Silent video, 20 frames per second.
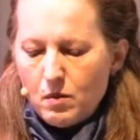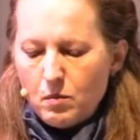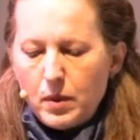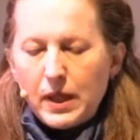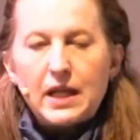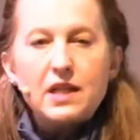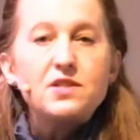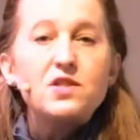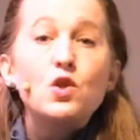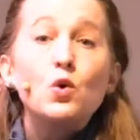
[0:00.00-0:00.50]

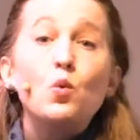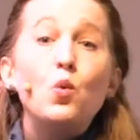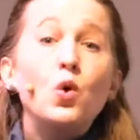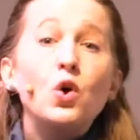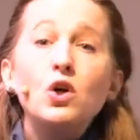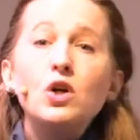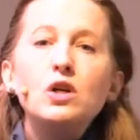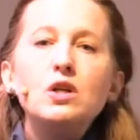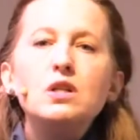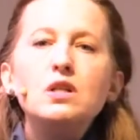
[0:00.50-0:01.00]
Because the
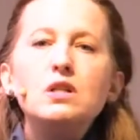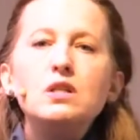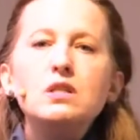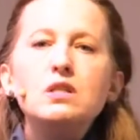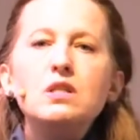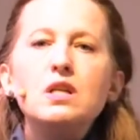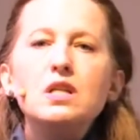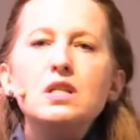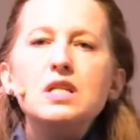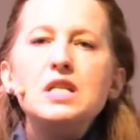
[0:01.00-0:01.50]

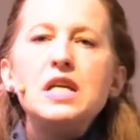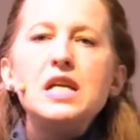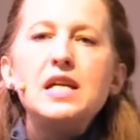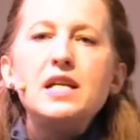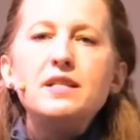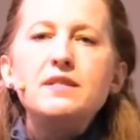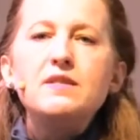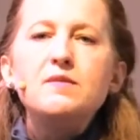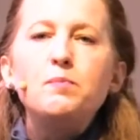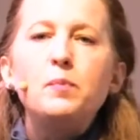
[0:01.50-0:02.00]
world
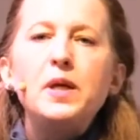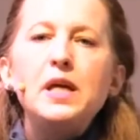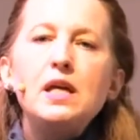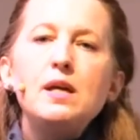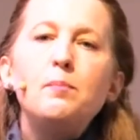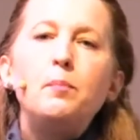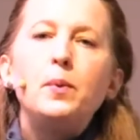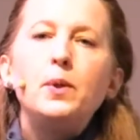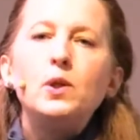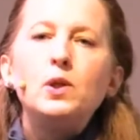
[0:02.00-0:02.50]
needs
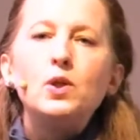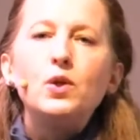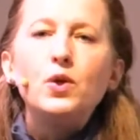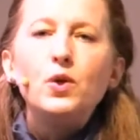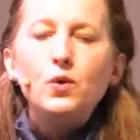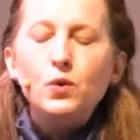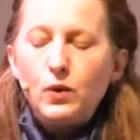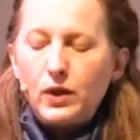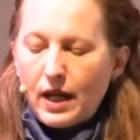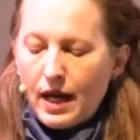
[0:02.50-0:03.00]
people
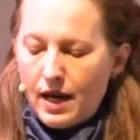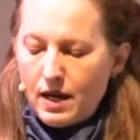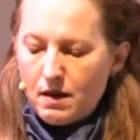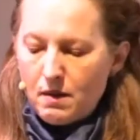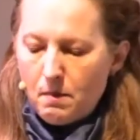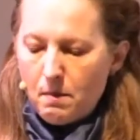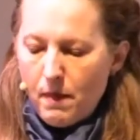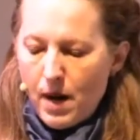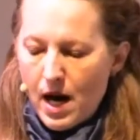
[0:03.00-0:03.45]
who can